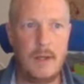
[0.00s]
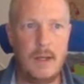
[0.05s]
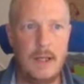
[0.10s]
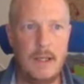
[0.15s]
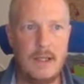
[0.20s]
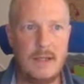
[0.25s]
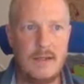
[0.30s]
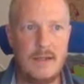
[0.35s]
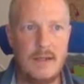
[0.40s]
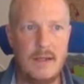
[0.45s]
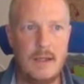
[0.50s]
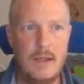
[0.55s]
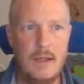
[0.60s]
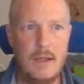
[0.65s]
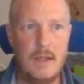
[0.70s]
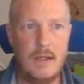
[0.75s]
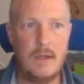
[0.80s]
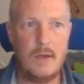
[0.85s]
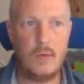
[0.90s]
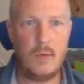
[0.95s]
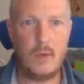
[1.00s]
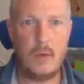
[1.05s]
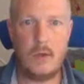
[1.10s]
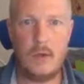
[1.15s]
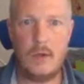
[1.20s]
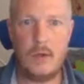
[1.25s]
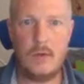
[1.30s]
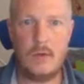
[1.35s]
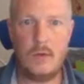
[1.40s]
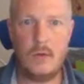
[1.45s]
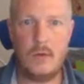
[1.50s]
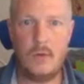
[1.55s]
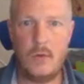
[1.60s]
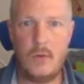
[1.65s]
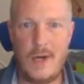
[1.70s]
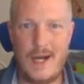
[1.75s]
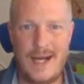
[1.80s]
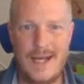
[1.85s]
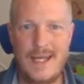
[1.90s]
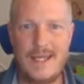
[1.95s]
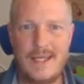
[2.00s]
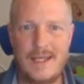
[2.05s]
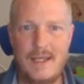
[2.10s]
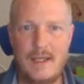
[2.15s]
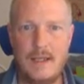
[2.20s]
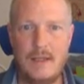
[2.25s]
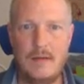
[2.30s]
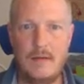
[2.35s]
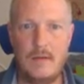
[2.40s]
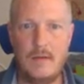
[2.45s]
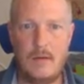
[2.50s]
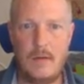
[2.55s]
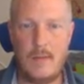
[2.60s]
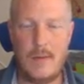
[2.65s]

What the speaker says: Let's say you want to go hiking on a